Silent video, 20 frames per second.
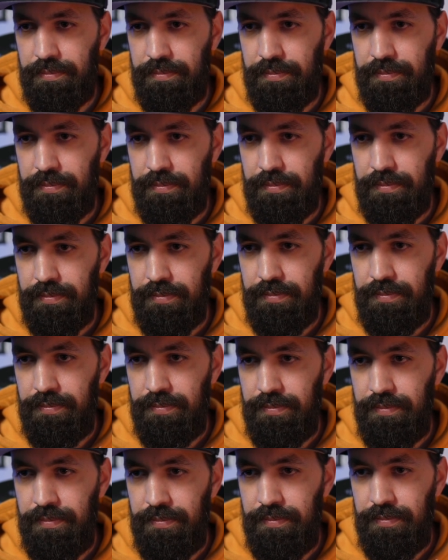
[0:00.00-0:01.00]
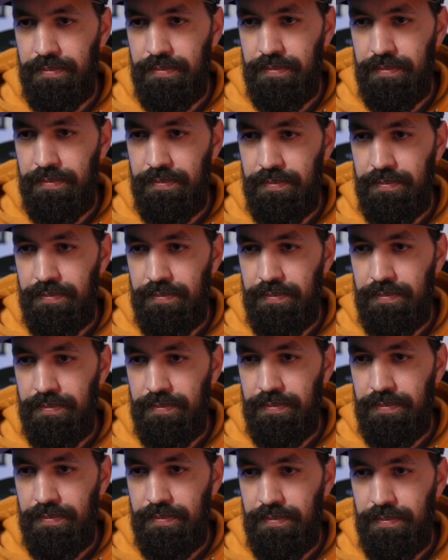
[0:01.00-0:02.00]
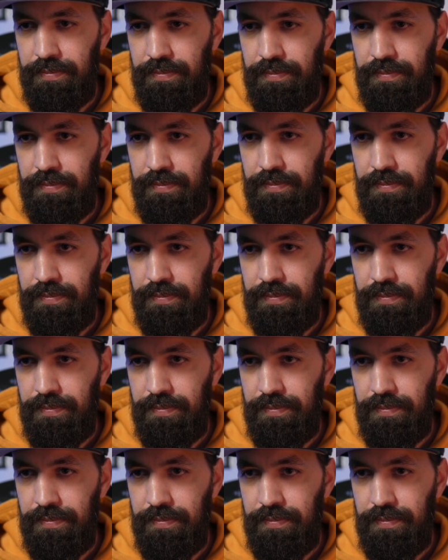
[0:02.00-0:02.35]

[no speech]